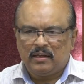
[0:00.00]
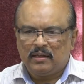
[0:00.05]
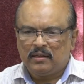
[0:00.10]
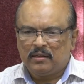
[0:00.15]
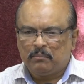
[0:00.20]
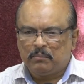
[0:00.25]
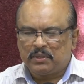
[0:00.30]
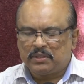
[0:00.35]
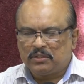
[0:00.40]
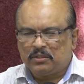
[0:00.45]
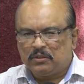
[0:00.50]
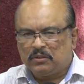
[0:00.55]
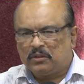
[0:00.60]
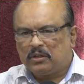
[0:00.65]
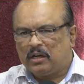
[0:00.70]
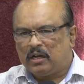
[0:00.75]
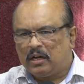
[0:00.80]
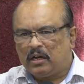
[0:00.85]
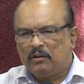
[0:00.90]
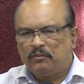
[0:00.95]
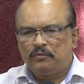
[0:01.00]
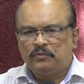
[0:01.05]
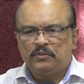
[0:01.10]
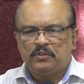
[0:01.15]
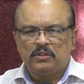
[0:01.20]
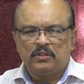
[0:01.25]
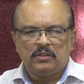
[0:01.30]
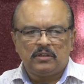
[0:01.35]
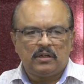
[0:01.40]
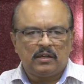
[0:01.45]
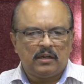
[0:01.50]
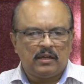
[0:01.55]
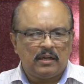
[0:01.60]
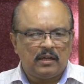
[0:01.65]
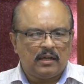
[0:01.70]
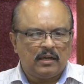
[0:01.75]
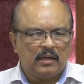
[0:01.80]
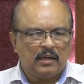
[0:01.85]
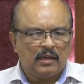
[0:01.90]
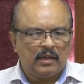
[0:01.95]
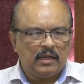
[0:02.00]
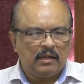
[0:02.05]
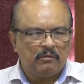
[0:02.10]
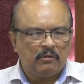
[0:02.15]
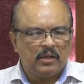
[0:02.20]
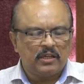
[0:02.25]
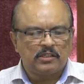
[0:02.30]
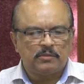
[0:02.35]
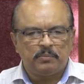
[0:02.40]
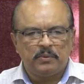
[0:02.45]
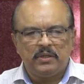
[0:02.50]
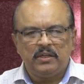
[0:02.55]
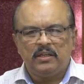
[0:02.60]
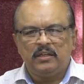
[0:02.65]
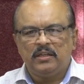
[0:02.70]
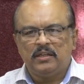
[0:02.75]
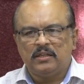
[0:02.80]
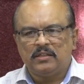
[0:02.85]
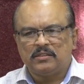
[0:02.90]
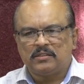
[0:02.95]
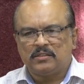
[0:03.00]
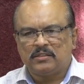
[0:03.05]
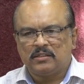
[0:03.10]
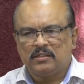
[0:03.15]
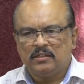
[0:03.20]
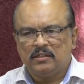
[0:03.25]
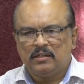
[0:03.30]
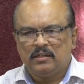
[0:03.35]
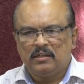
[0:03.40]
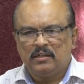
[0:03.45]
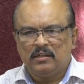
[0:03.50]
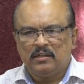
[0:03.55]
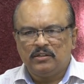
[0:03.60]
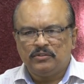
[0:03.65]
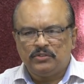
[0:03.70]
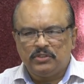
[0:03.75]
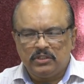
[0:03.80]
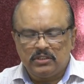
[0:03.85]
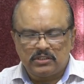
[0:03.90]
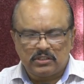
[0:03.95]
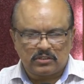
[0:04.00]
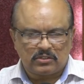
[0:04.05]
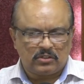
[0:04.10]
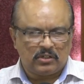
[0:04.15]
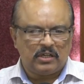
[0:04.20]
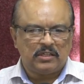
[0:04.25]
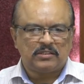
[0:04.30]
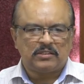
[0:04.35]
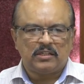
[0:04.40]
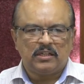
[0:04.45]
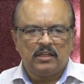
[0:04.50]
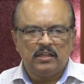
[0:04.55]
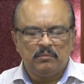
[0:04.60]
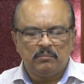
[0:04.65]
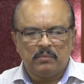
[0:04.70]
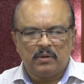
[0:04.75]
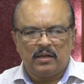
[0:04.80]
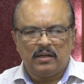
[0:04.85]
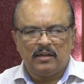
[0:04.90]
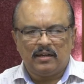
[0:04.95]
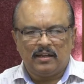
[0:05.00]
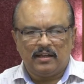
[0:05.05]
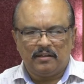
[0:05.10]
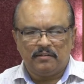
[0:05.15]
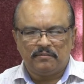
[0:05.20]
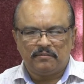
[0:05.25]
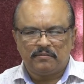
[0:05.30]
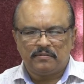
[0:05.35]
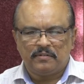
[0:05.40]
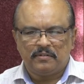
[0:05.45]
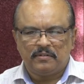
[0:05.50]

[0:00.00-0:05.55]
But, you know, after I have experienced Jesus Christ in my life,